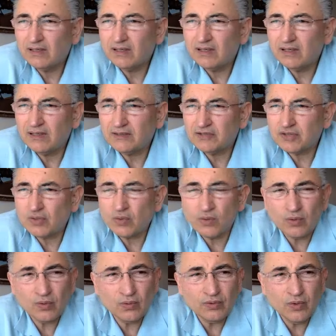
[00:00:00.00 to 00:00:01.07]
Uh,
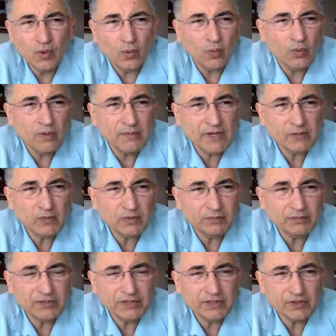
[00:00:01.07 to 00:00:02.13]
so no woman would
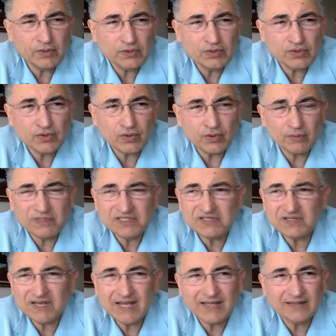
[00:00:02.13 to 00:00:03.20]
be used or
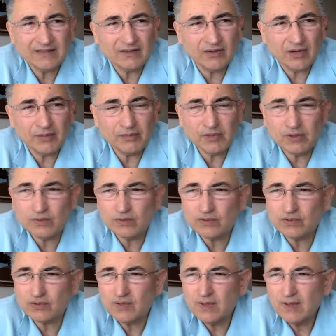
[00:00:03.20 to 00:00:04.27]
misled or
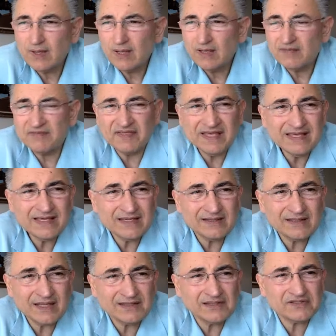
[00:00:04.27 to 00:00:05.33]
abused
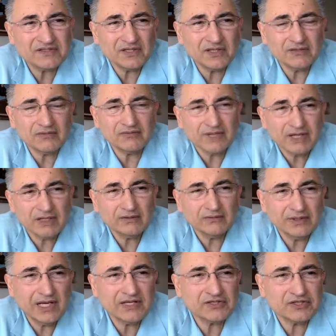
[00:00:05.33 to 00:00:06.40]
thinking that this is a real
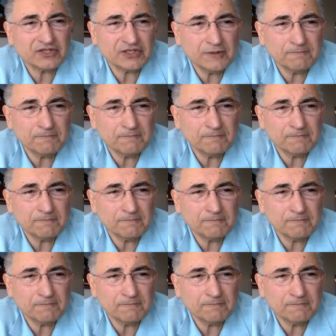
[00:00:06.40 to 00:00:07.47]
relationship but the
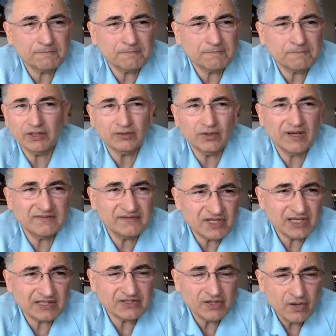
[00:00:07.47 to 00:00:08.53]
guy just wanted to have
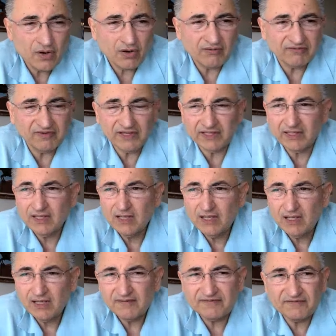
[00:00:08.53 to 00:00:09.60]
sex or fling
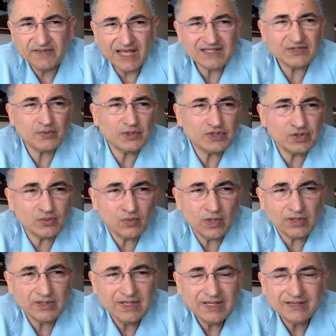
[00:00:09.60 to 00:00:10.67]
if that's what you
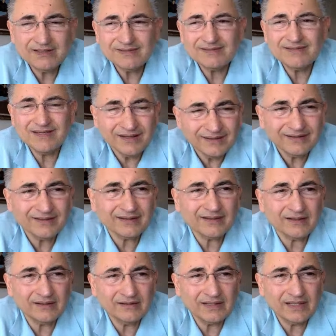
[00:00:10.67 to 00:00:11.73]
want tell the
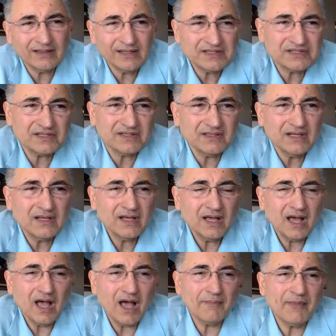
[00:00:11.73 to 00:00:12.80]
girl that listen
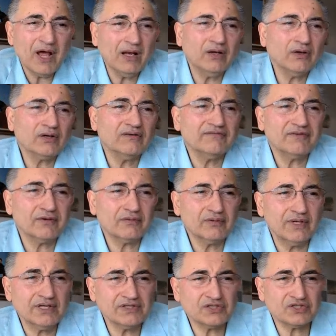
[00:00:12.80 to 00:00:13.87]
i'm not looking for a
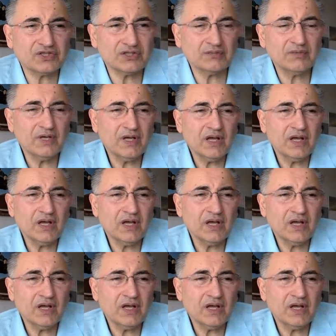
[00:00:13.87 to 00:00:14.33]
relationship